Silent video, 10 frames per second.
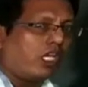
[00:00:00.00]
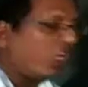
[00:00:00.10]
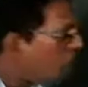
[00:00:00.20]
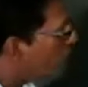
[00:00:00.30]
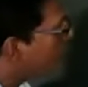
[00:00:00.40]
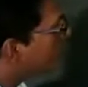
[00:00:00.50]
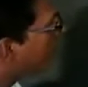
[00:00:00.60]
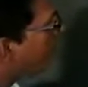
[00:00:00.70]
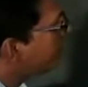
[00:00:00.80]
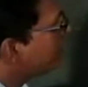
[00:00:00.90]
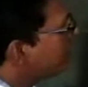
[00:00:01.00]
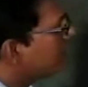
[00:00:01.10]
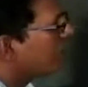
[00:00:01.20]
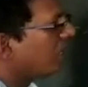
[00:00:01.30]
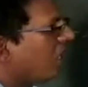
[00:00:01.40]
In today's class,
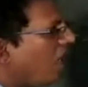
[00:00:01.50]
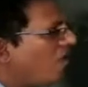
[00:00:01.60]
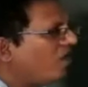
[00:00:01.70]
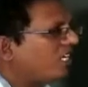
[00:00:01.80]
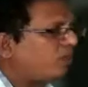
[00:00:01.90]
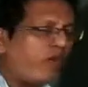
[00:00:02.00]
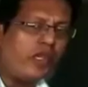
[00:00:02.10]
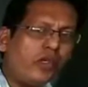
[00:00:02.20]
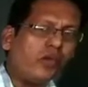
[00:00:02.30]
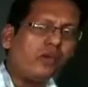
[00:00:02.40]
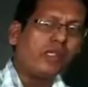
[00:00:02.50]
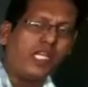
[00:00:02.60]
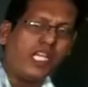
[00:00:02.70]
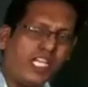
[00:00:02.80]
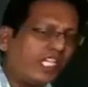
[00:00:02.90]
I will explain you
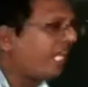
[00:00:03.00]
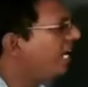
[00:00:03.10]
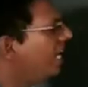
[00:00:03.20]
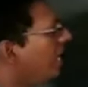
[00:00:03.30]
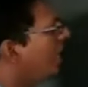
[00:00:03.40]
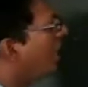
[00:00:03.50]
in detail